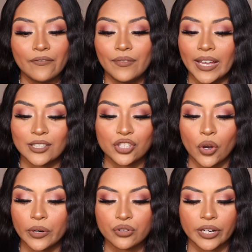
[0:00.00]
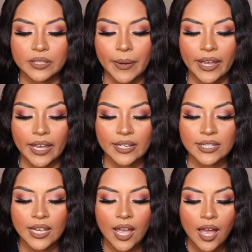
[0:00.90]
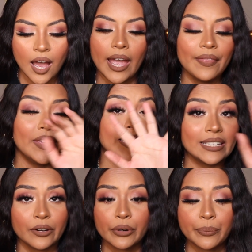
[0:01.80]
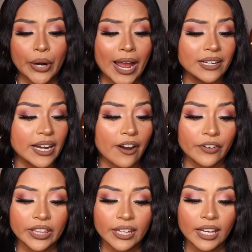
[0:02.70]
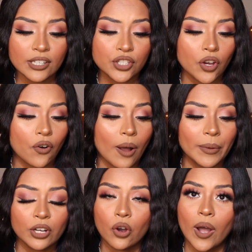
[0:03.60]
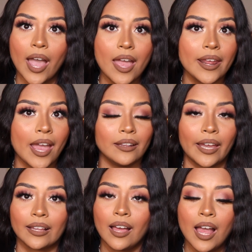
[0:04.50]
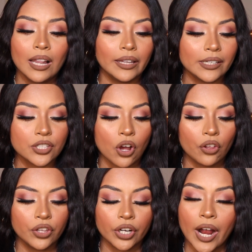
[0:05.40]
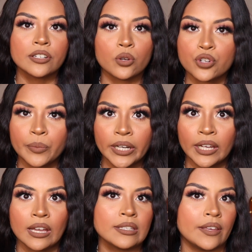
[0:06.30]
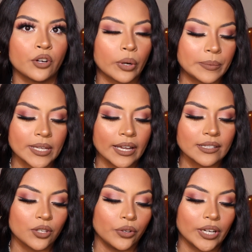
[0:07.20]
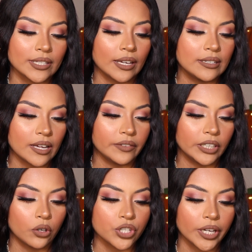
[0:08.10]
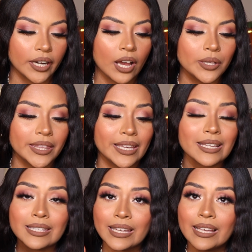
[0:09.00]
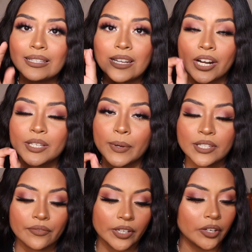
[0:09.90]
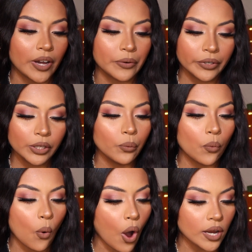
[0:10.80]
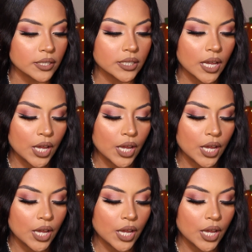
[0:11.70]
like so intrigued by it, and they did rebrand and everything, so I'm gonna go ahead and like list all their social medias and their website, so you guys can definitely go check it out. This is not a sponsored video. I really want